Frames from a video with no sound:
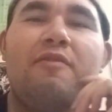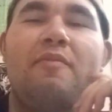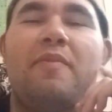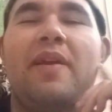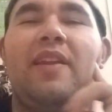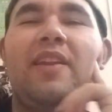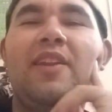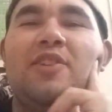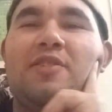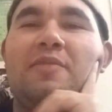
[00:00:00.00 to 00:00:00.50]
for
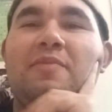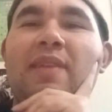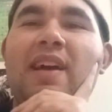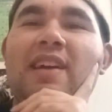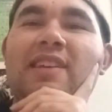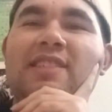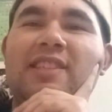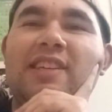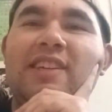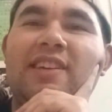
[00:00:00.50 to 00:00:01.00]
being a
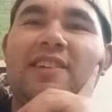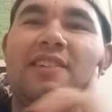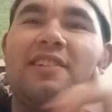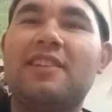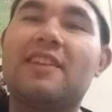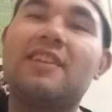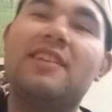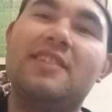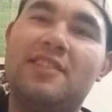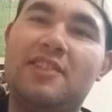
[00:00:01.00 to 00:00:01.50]

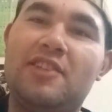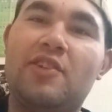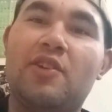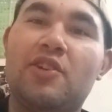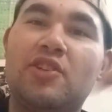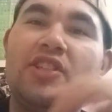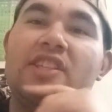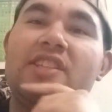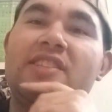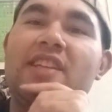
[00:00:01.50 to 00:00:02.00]
gymnastic, because,
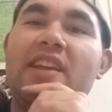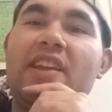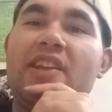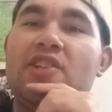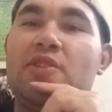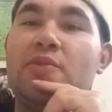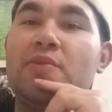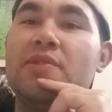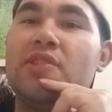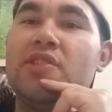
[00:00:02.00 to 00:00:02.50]
she
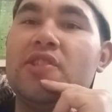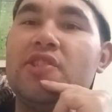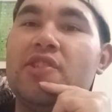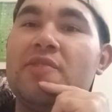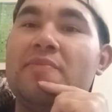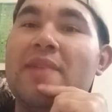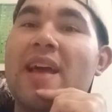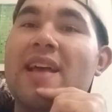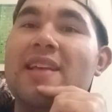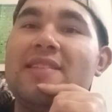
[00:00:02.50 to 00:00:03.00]
stated she was
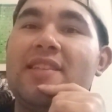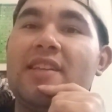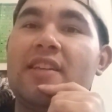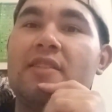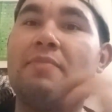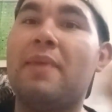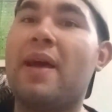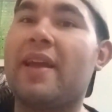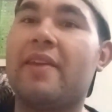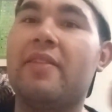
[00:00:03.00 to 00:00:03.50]

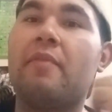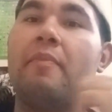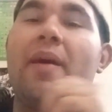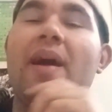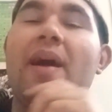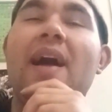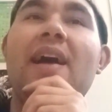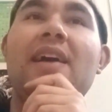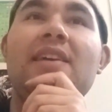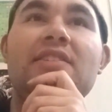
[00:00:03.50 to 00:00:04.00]
gymnastics back in
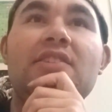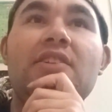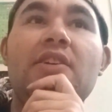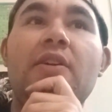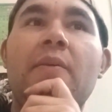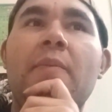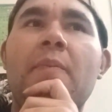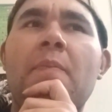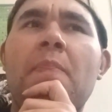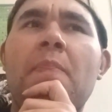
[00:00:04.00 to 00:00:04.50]
the past,